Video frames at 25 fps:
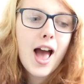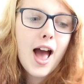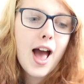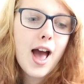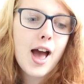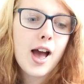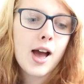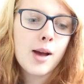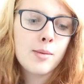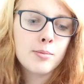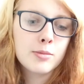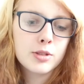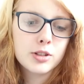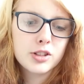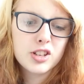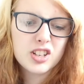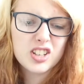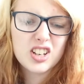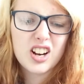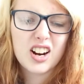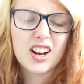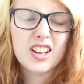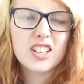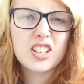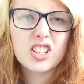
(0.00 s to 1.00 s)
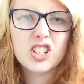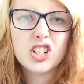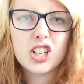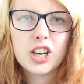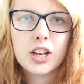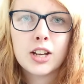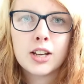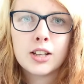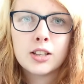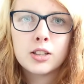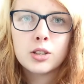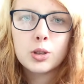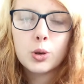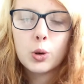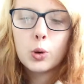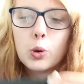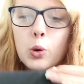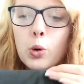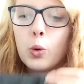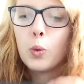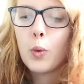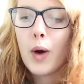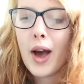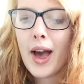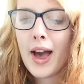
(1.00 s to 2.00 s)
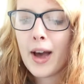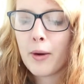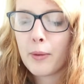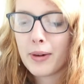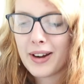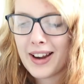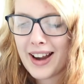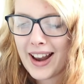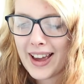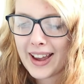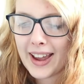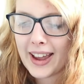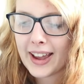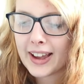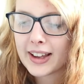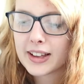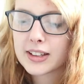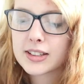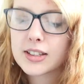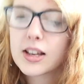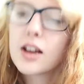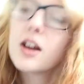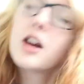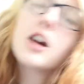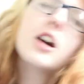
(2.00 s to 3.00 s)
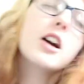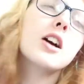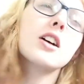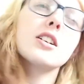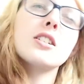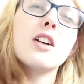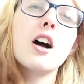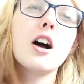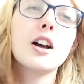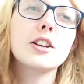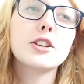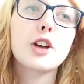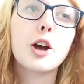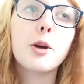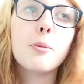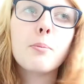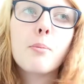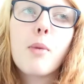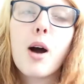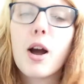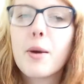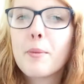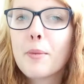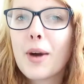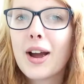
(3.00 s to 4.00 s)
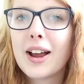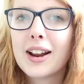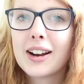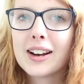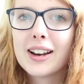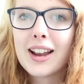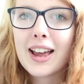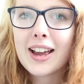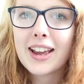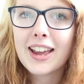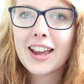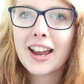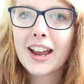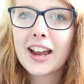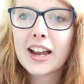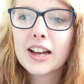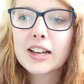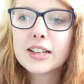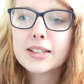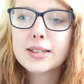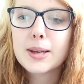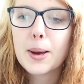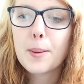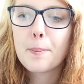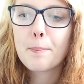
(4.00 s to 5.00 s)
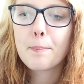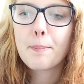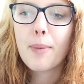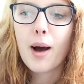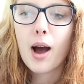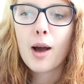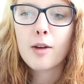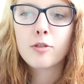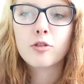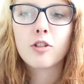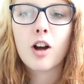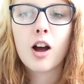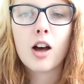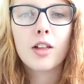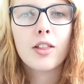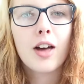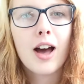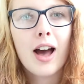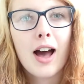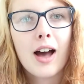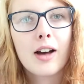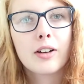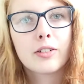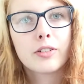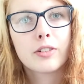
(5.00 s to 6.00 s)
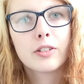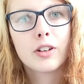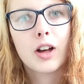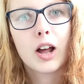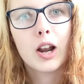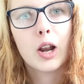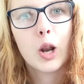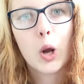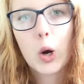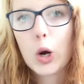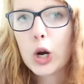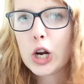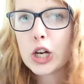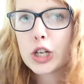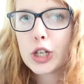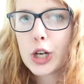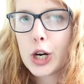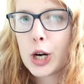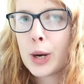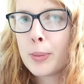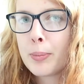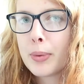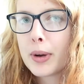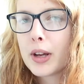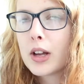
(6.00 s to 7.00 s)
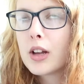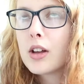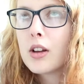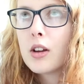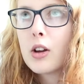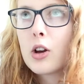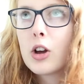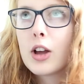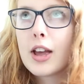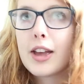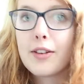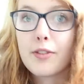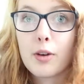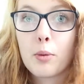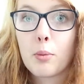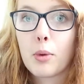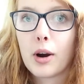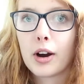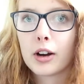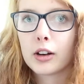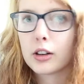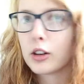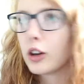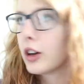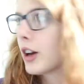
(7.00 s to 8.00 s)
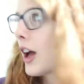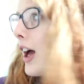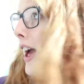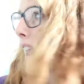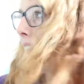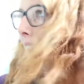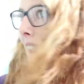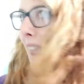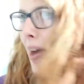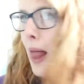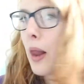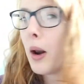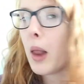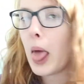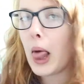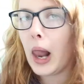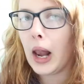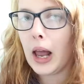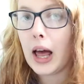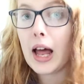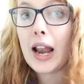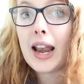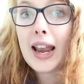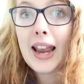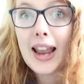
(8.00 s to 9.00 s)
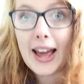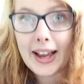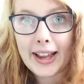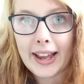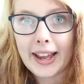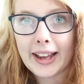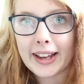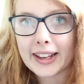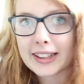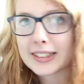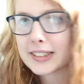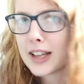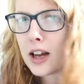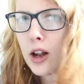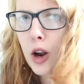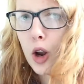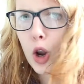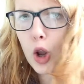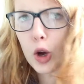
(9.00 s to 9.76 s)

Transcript: to tuck into jeans or wear with leggings, because I don't mind wearing leggings, but I'd rather have a longer top if I'm wearing little leggings.